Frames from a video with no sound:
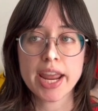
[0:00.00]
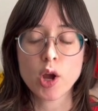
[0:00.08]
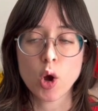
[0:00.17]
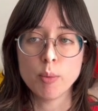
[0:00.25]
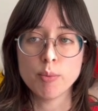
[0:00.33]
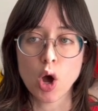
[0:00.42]

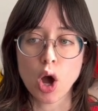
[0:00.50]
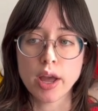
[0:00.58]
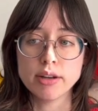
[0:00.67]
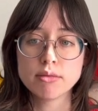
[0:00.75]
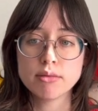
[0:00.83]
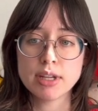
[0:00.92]
home, not
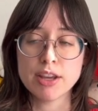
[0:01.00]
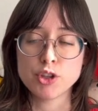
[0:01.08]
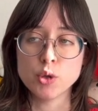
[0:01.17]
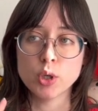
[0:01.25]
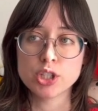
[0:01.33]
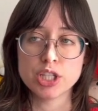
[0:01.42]
if you
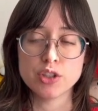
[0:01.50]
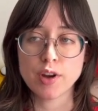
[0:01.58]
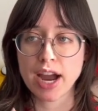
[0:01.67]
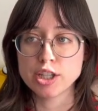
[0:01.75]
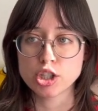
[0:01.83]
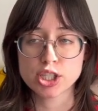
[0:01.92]
were to
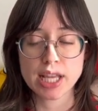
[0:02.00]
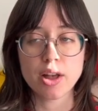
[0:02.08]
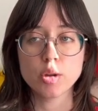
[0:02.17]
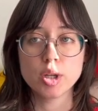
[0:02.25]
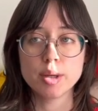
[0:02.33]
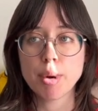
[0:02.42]
divide your
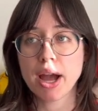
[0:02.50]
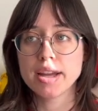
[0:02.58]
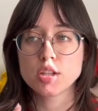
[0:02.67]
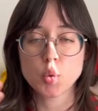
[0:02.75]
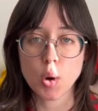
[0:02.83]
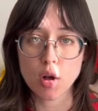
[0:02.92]
salary by
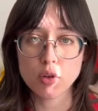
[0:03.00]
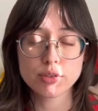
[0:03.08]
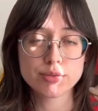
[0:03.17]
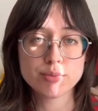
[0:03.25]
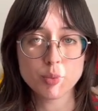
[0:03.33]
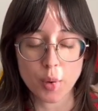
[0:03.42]

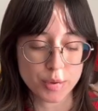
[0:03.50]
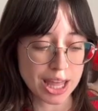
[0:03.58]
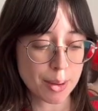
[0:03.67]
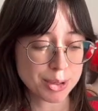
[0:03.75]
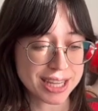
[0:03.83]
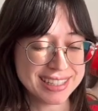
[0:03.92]
12, what would
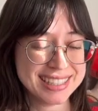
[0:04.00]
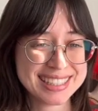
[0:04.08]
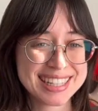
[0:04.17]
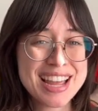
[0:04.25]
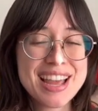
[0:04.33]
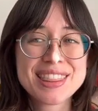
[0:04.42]
that be?
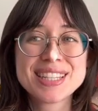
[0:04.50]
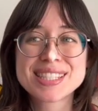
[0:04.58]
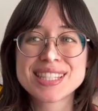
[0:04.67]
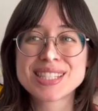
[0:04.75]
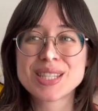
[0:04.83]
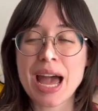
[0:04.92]
This
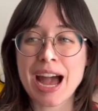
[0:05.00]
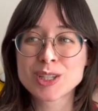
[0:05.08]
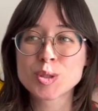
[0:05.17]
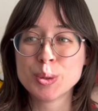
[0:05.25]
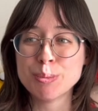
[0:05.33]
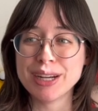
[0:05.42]
is the
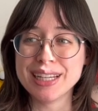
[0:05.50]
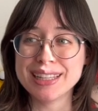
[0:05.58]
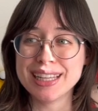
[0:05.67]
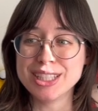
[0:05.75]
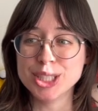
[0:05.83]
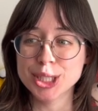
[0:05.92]
actual money
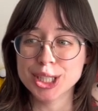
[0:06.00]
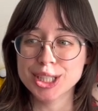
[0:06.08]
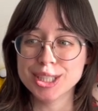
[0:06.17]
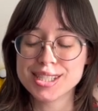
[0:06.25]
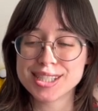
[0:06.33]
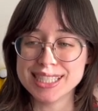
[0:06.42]
that
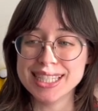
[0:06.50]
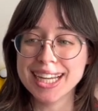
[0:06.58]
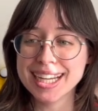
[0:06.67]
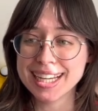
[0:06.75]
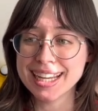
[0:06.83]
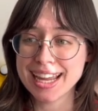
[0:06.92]
you're
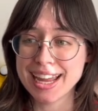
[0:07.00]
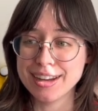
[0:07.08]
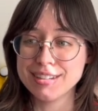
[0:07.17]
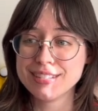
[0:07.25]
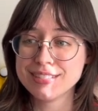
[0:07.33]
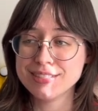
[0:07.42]
seeing hit
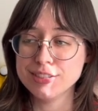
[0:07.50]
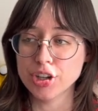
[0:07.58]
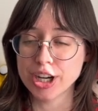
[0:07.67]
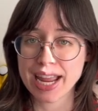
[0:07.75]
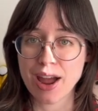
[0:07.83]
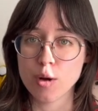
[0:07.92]
your
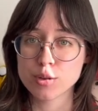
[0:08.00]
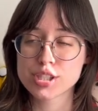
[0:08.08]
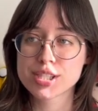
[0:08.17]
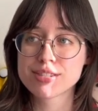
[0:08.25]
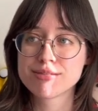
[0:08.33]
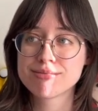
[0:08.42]

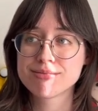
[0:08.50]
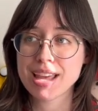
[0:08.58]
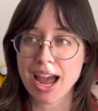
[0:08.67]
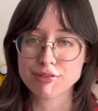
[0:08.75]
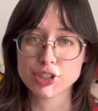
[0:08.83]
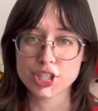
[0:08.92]
accounts
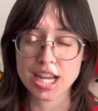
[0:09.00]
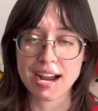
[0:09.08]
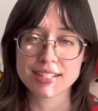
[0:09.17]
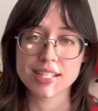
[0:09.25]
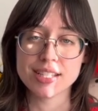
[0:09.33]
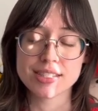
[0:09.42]
after
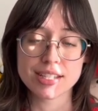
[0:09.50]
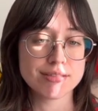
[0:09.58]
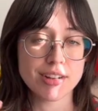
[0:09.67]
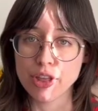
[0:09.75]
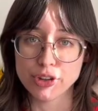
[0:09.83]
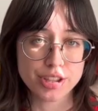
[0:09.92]
taxes and
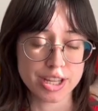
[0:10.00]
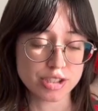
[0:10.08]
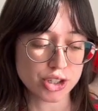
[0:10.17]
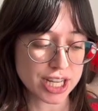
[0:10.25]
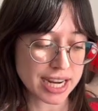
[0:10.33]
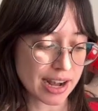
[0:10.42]
other things
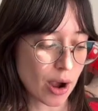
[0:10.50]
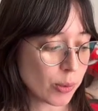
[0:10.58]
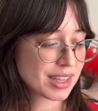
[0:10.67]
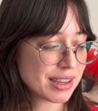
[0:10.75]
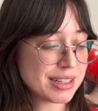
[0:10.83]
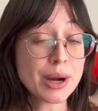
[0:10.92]
are taken out.
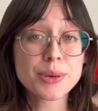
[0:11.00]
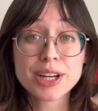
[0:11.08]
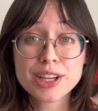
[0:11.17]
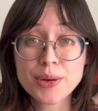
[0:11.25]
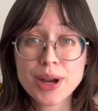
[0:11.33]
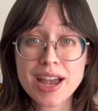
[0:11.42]
Now we're
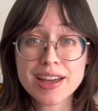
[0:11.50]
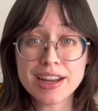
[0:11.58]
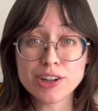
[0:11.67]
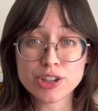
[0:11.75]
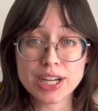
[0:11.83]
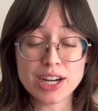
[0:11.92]
gonna go ahead and
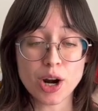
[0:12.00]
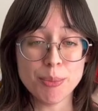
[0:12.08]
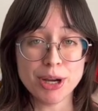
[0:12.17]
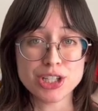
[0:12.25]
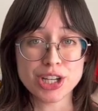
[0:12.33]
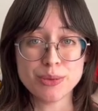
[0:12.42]
create our
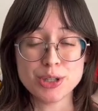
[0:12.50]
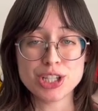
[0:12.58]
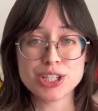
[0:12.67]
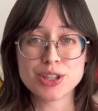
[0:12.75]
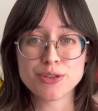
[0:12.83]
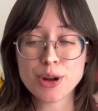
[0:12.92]
budget, which
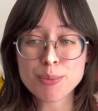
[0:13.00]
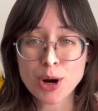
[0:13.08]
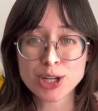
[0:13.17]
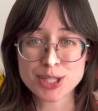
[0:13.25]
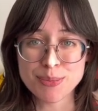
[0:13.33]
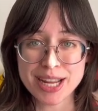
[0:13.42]
is the fun
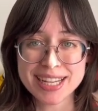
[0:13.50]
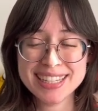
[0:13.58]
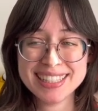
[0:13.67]
part to me.